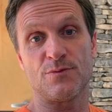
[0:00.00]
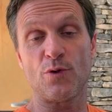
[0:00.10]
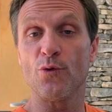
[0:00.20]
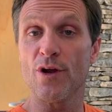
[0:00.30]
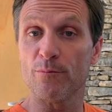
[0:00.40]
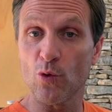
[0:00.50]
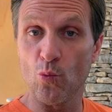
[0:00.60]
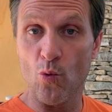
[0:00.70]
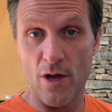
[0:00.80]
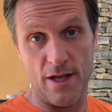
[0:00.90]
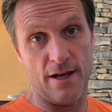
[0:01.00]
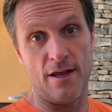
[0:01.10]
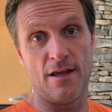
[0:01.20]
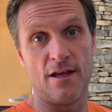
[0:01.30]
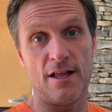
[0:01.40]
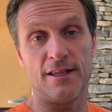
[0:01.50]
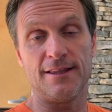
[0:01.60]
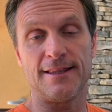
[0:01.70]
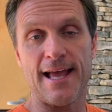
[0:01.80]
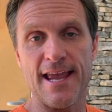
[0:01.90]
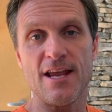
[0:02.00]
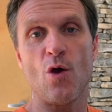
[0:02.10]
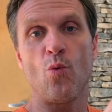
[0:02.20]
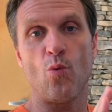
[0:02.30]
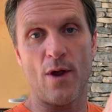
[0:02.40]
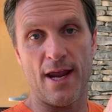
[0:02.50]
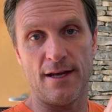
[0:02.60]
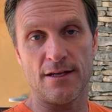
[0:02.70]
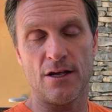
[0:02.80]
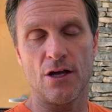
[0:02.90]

Pro number 1, lightweight.